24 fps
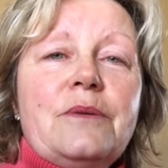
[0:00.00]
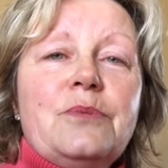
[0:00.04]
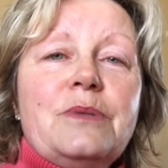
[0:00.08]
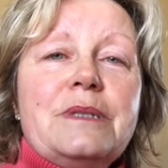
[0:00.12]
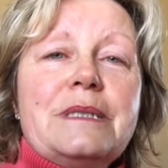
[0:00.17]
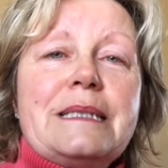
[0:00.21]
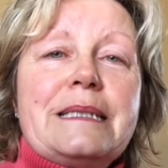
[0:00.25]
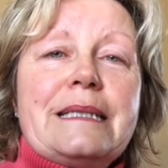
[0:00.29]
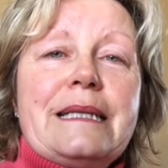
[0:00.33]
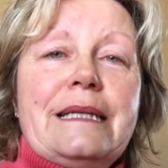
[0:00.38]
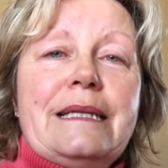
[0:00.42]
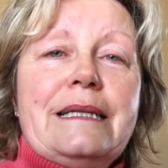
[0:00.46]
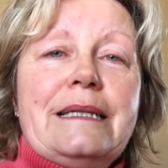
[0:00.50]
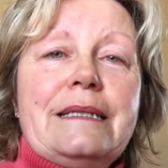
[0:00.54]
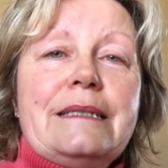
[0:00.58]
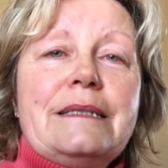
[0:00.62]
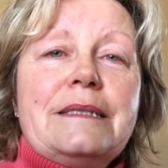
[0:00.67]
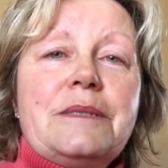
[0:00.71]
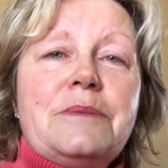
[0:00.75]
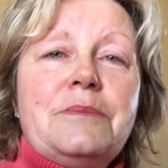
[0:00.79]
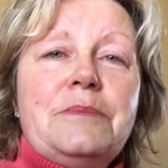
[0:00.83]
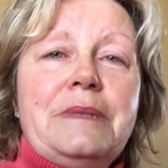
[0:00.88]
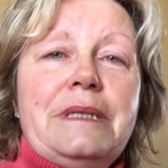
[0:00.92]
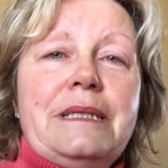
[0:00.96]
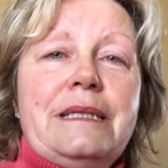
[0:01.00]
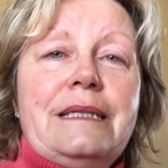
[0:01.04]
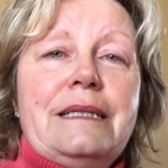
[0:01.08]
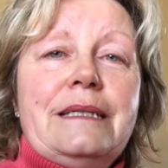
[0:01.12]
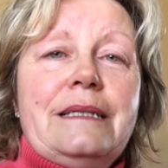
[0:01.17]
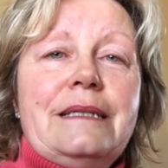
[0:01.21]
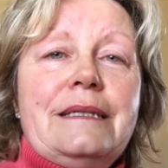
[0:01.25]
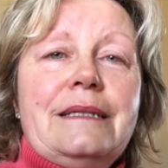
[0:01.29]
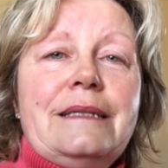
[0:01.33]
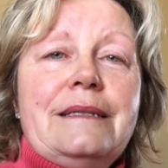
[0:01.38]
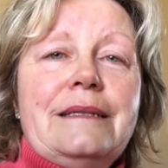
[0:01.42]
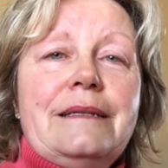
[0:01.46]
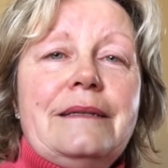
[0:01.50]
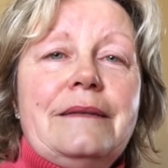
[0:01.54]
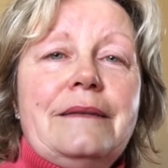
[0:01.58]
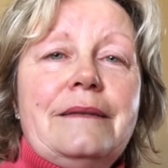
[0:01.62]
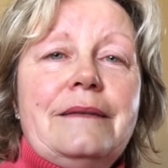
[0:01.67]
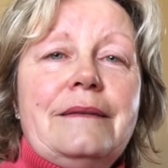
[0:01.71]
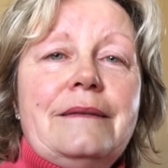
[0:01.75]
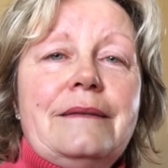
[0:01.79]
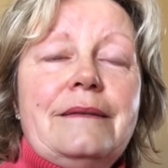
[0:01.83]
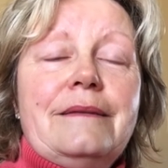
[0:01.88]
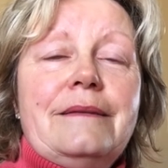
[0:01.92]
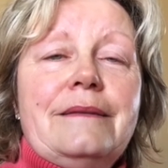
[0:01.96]
was saying to me
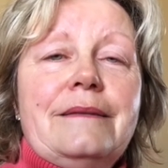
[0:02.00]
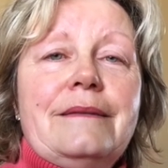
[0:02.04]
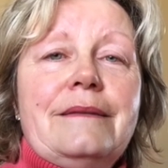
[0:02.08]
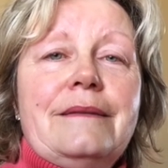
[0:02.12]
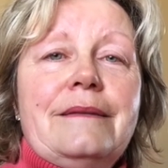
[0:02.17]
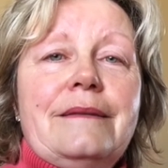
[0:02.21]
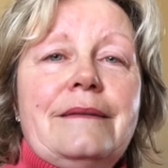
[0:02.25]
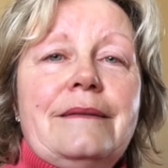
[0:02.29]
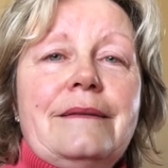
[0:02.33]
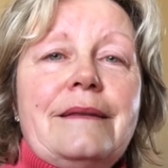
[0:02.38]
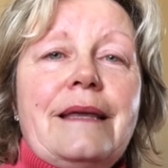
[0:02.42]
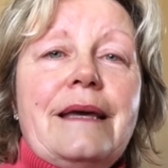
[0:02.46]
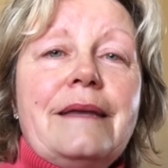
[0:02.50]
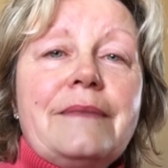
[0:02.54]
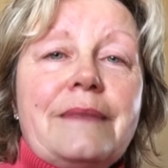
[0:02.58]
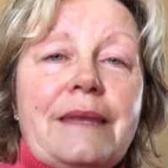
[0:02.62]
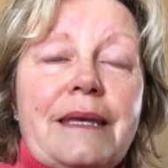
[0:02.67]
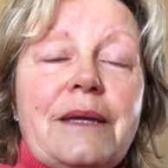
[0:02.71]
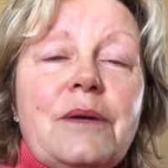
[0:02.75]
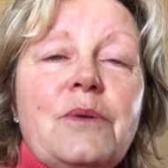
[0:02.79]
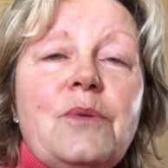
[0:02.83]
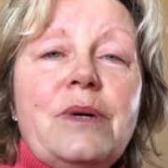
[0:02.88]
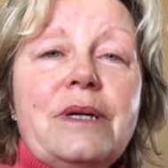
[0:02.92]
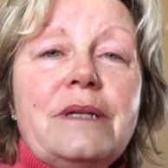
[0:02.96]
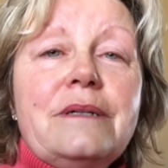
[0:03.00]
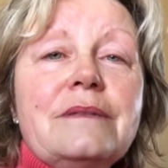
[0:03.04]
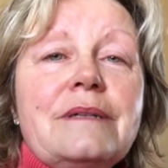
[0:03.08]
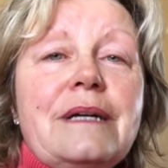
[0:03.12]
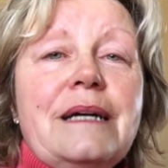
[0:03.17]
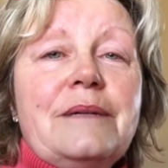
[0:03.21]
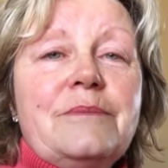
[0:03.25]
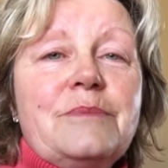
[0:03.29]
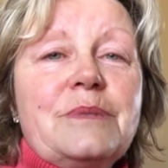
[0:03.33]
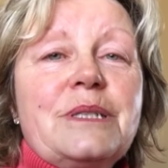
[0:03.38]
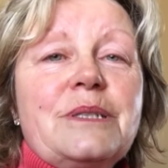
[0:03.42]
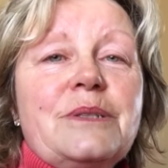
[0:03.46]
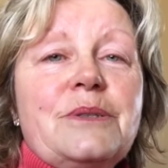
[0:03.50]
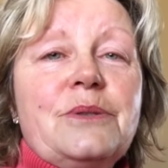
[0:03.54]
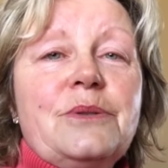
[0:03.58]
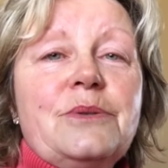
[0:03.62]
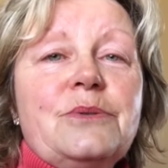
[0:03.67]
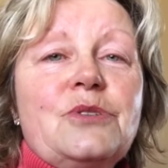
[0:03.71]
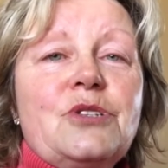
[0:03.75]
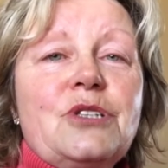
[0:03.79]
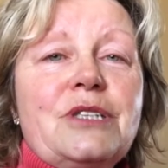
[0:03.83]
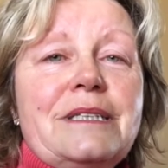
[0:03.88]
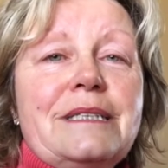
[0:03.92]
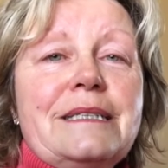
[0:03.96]
that they will come to know
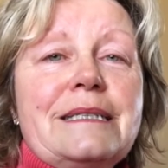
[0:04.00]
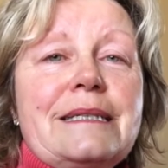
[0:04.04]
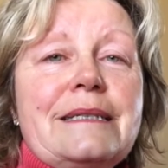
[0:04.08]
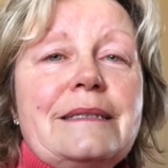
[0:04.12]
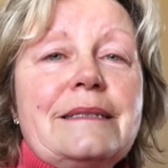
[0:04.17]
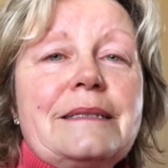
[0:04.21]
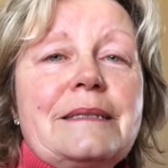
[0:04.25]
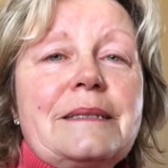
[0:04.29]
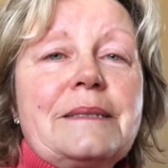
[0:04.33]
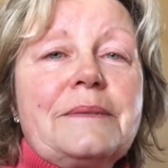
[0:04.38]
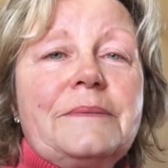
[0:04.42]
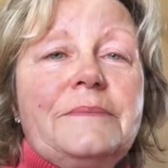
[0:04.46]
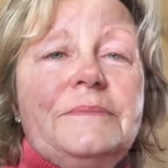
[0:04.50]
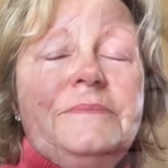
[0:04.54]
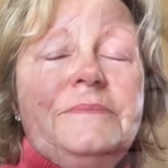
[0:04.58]
Jesus.